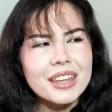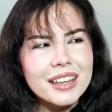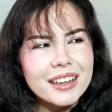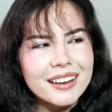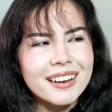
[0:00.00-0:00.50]

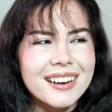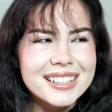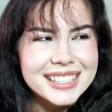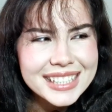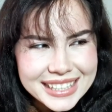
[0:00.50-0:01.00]
they
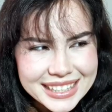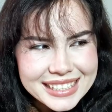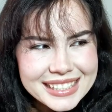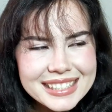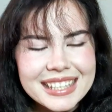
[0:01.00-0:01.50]
asking
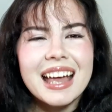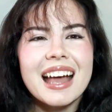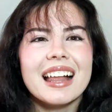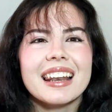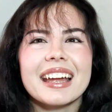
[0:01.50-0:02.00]
this?
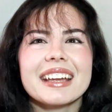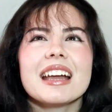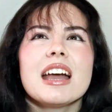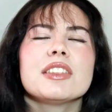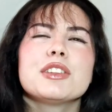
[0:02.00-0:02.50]

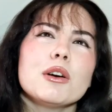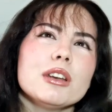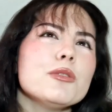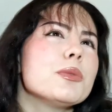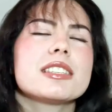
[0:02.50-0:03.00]
Like, the
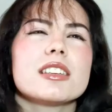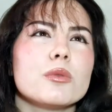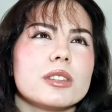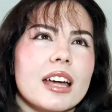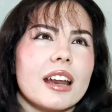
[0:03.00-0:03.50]
only
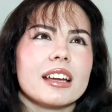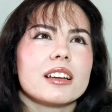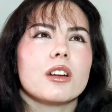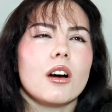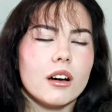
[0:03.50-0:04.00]
reason that I
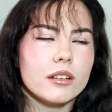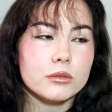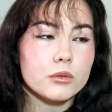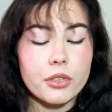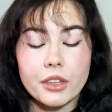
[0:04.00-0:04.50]
can
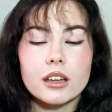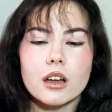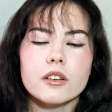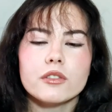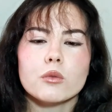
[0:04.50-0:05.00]
think
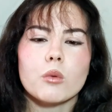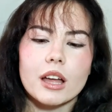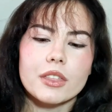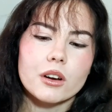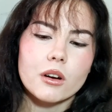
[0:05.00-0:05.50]
of
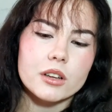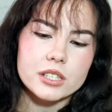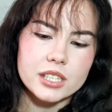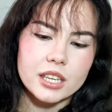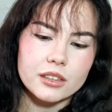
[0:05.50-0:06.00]
why they're
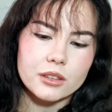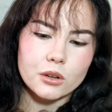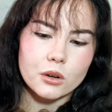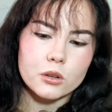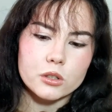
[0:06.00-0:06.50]
asking the
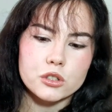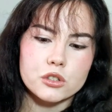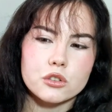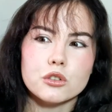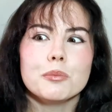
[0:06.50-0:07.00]
girls
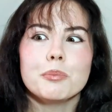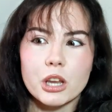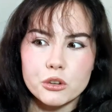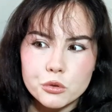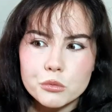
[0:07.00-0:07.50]
to do
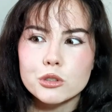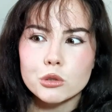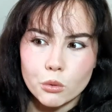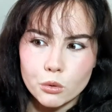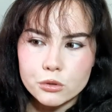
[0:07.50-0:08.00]
bedroom
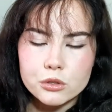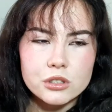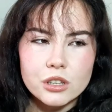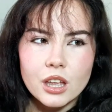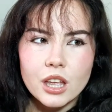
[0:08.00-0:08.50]

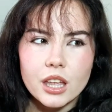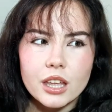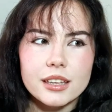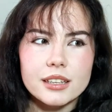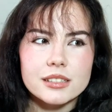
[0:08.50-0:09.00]
tours
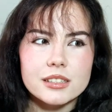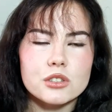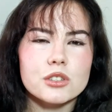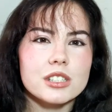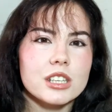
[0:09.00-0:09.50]
is
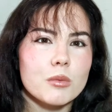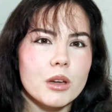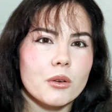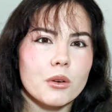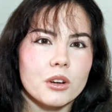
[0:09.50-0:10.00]
to see
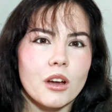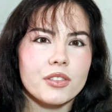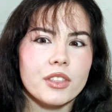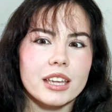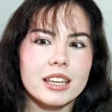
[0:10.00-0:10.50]
whether or
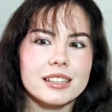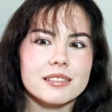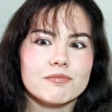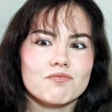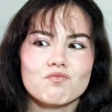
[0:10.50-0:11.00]
not they
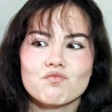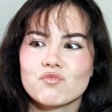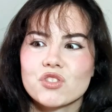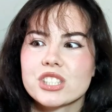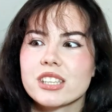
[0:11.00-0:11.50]
can
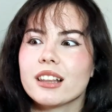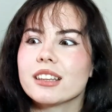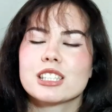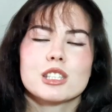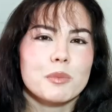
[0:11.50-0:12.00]

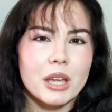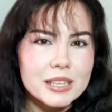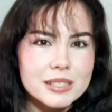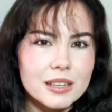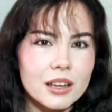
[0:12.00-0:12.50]
sell a
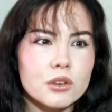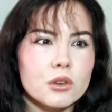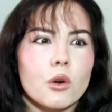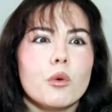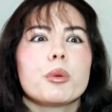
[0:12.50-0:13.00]
space. I
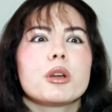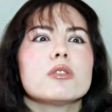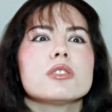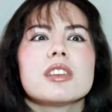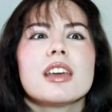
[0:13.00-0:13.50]
don't know,
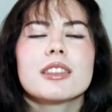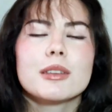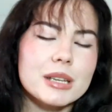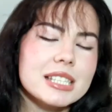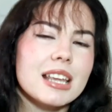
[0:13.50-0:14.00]
because
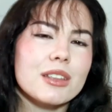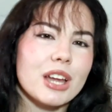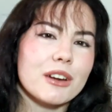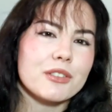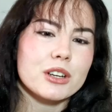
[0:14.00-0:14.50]
the Miss
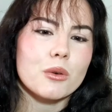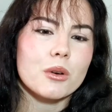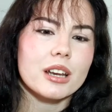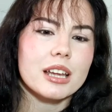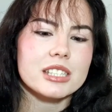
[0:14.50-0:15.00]
South Africa
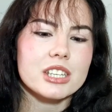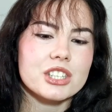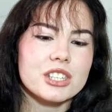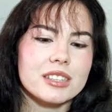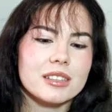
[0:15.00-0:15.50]

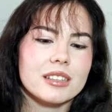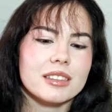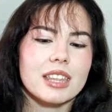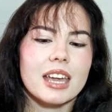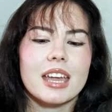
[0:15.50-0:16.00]
organization,
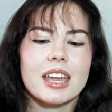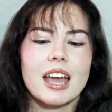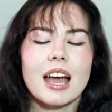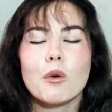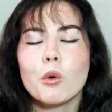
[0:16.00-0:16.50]

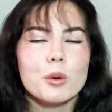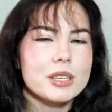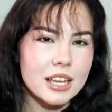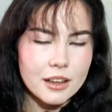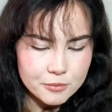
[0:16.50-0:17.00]
they
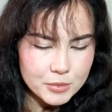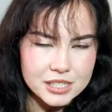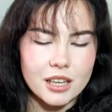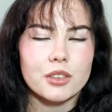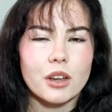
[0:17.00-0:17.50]
always have
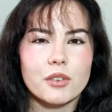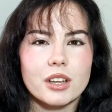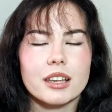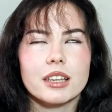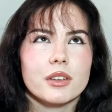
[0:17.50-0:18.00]
Miss South
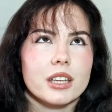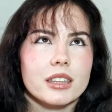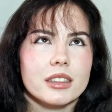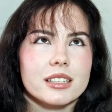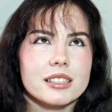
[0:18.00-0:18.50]
Africa living in